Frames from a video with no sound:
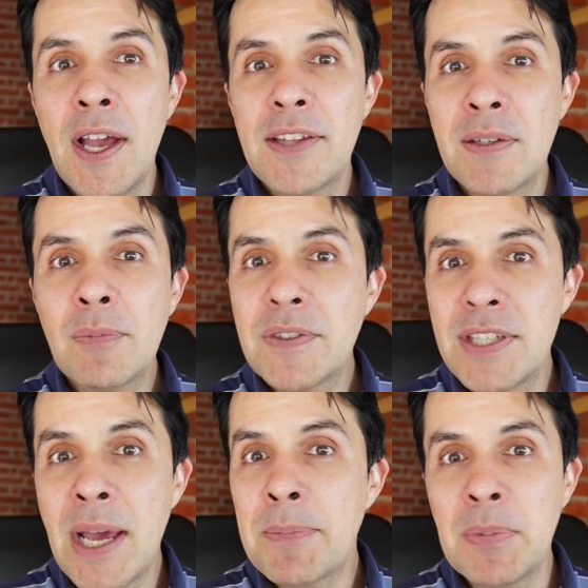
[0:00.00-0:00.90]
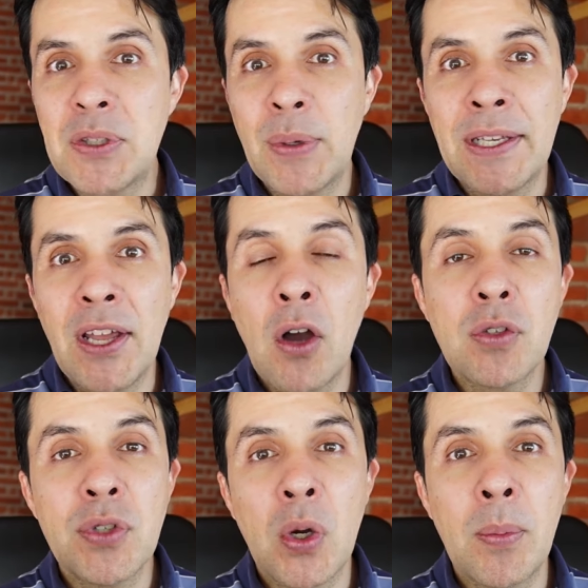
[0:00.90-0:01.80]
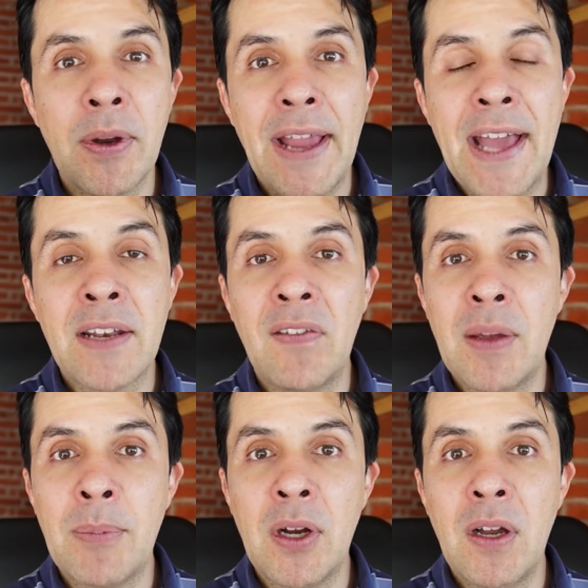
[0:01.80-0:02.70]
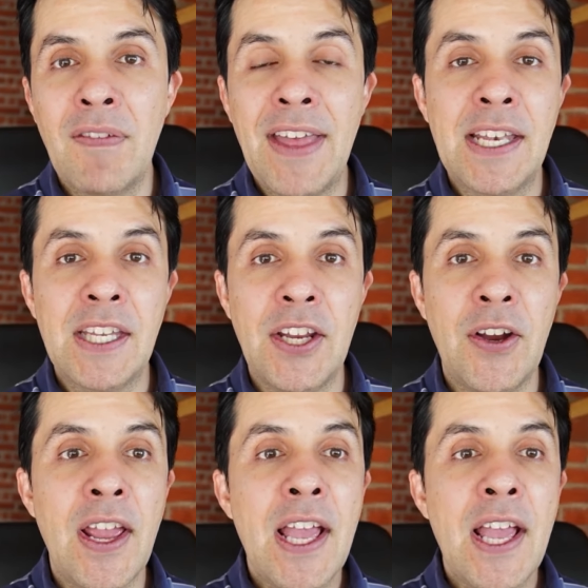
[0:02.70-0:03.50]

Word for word: sometime between october and november of that year